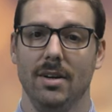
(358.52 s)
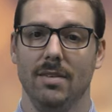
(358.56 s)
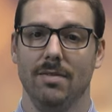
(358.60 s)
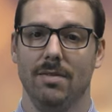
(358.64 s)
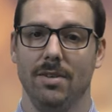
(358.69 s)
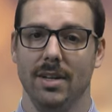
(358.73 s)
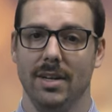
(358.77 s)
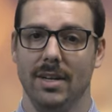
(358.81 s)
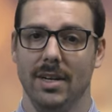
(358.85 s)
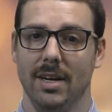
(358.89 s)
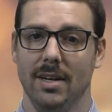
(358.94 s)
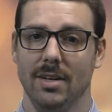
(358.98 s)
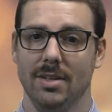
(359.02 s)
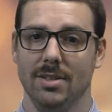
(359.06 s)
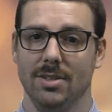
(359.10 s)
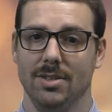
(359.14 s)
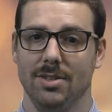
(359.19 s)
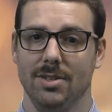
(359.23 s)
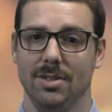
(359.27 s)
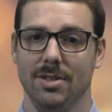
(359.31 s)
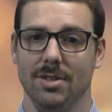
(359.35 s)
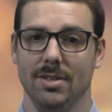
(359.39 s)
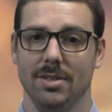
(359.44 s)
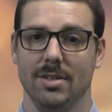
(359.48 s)
For the younger
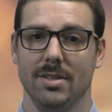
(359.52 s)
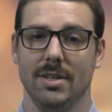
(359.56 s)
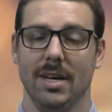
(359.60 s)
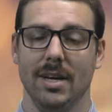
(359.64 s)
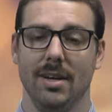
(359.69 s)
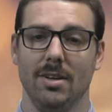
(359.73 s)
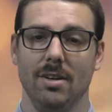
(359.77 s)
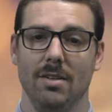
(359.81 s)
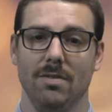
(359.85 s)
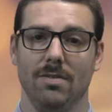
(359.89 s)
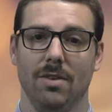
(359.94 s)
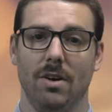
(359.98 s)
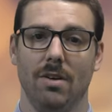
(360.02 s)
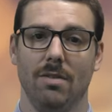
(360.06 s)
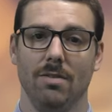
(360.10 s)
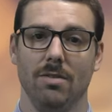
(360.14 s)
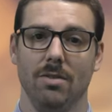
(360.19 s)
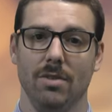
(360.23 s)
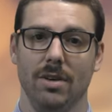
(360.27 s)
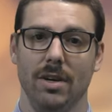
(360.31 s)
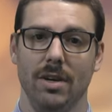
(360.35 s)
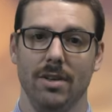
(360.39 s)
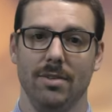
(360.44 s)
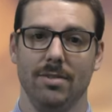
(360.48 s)
students, that can involve
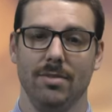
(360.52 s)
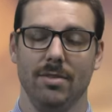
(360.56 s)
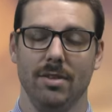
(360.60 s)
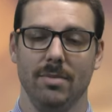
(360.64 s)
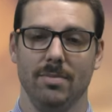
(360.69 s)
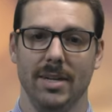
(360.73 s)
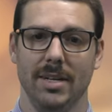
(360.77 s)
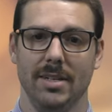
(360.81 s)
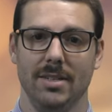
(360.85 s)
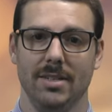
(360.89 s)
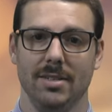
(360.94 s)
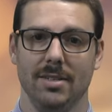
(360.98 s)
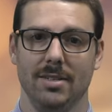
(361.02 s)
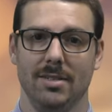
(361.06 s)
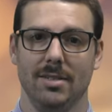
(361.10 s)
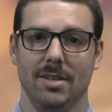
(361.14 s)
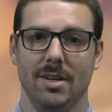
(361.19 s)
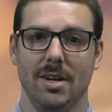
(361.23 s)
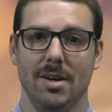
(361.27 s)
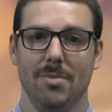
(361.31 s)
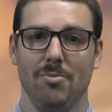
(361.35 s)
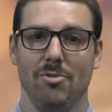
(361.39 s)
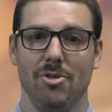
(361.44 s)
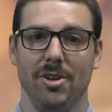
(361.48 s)
looking through the pictures,
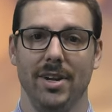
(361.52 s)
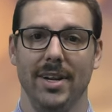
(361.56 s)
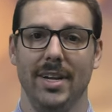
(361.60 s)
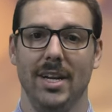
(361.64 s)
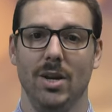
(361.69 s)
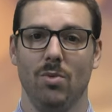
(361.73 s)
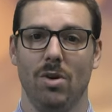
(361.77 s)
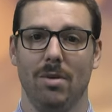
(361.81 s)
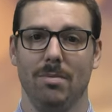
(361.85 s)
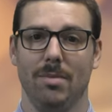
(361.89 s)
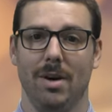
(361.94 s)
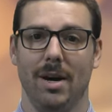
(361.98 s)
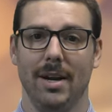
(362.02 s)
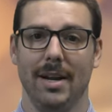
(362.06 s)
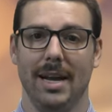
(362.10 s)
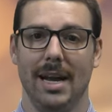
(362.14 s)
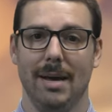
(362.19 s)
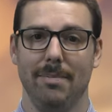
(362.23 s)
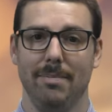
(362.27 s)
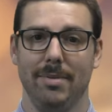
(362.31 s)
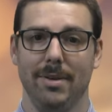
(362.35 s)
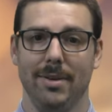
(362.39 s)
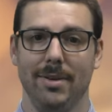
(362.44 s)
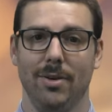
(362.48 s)
predicting what might
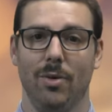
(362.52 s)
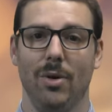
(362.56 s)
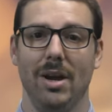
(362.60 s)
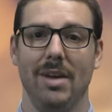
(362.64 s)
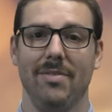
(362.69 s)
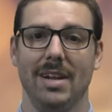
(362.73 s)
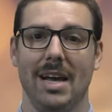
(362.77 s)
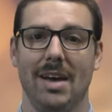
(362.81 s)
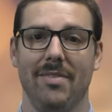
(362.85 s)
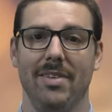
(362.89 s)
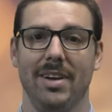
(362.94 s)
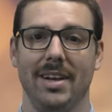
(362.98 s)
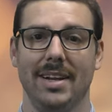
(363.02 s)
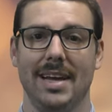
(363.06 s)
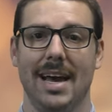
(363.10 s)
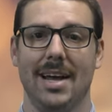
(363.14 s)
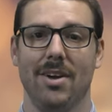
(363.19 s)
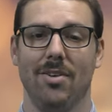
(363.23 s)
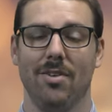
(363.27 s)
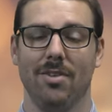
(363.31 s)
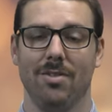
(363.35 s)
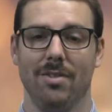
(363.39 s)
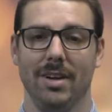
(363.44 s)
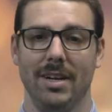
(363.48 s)
happen, or even having an
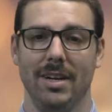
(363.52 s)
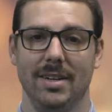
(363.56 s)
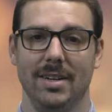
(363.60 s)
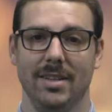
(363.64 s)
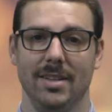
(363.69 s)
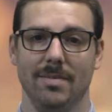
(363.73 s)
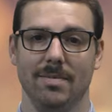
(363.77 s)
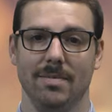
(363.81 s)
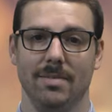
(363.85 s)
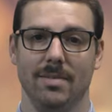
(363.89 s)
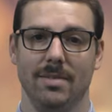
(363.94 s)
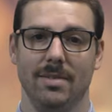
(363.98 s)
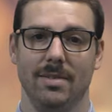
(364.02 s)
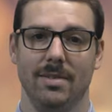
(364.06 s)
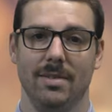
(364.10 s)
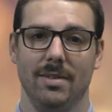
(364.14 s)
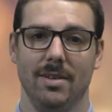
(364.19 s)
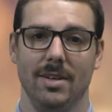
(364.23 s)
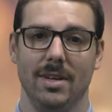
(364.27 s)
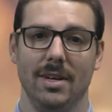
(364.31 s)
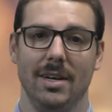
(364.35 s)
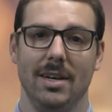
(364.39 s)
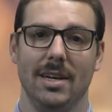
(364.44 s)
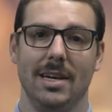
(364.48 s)
adult to them.
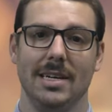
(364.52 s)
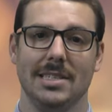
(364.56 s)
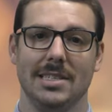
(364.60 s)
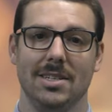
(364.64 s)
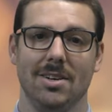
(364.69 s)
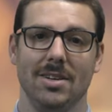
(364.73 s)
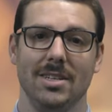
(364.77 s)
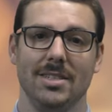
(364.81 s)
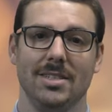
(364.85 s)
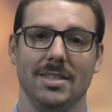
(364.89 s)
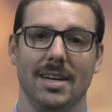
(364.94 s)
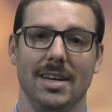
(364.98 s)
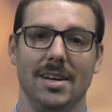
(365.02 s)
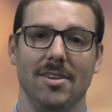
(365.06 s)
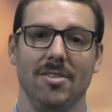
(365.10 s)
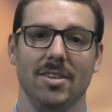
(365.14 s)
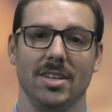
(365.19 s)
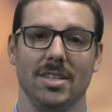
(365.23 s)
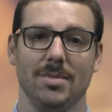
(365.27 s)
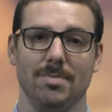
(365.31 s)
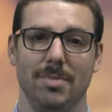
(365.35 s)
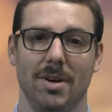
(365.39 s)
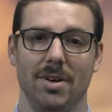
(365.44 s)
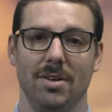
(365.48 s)
As long as they are
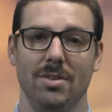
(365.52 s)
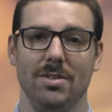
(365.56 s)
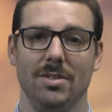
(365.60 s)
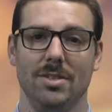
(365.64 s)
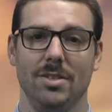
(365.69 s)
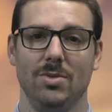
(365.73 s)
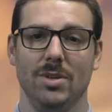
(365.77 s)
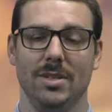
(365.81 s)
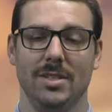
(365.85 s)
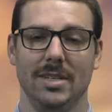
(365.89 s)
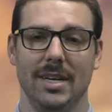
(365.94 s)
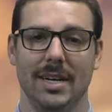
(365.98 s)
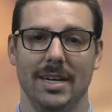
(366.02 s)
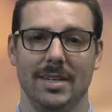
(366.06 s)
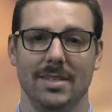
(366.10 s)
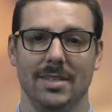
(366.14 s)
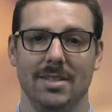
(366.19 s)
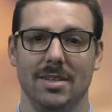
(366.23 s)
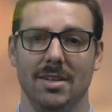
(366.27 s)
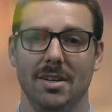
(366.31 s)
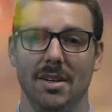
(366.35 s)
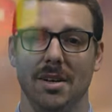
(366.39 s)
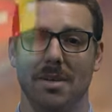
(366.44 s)
exposed to a text,